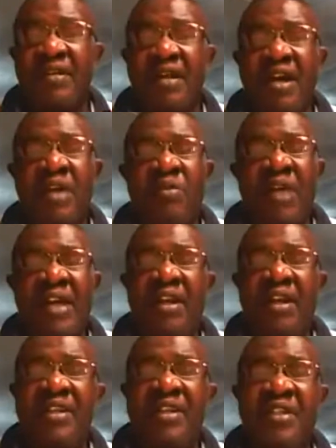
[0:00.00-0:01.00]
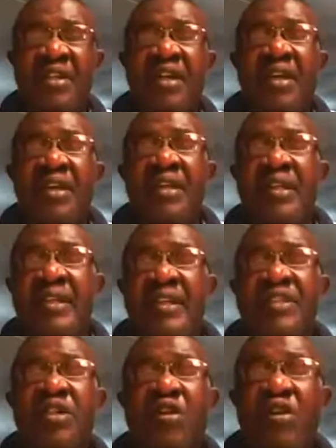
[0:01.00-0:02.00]
And why the reason? These
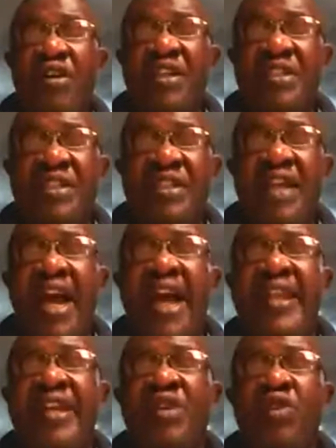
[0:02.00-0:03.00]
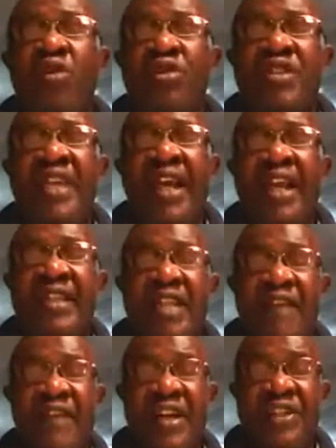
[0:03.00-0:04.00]
currencies are the tools the elites have
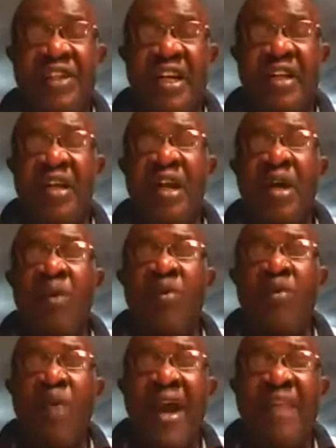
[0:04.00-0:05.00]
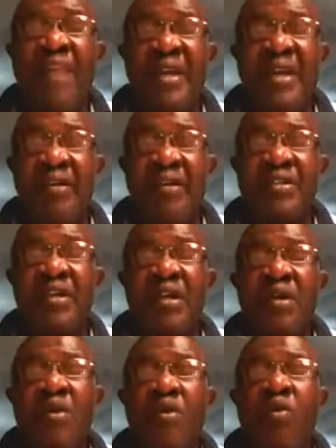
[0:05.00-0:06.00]
hijacked. Why? Because
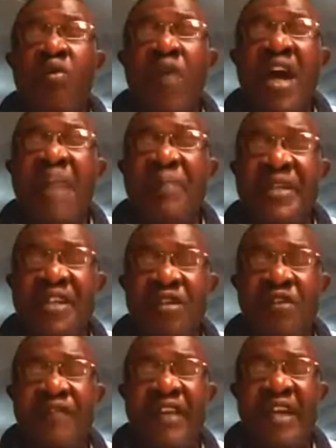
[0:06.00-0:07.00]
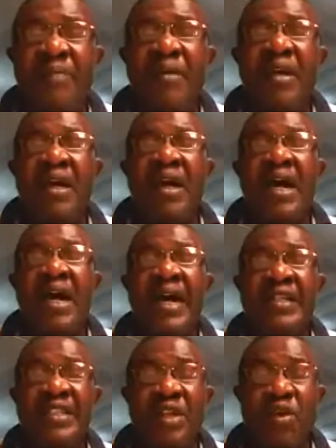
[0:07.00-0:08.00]
1% of them has the
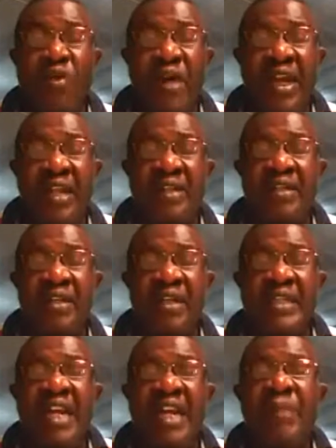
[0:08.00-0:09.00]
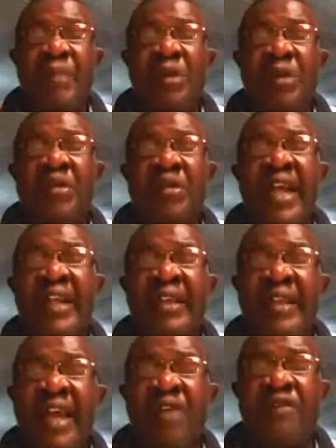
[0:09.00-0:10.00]
wealth that belongs to 99
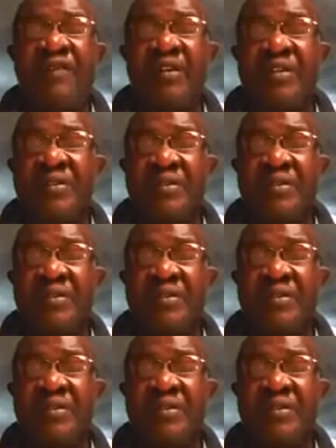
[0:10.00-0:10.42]
of us.